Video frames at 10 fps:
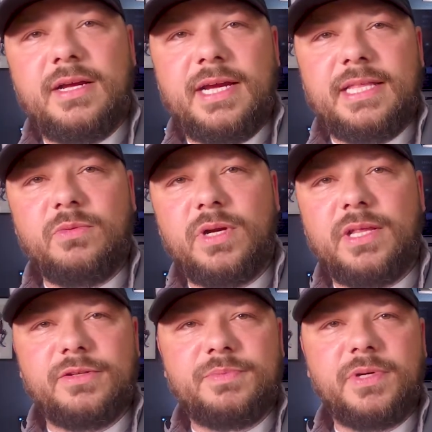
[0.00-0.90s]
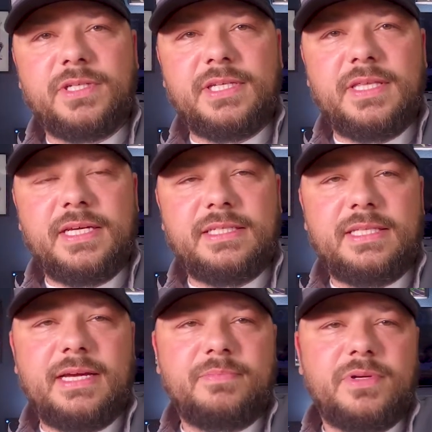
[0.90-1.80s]
And then one of those books, I think it's
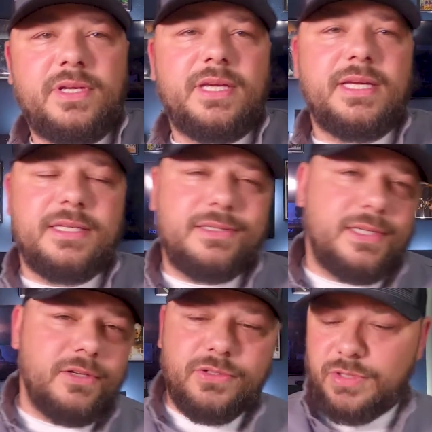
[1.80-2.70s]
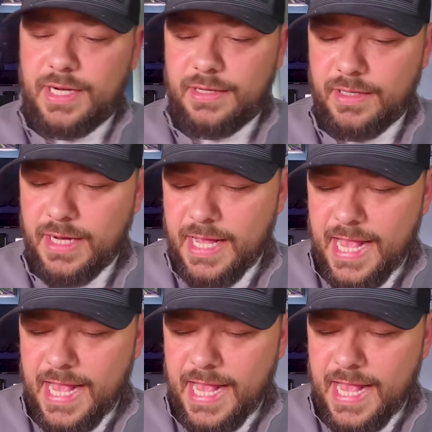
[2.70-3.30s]
that book, is a Ghost Rider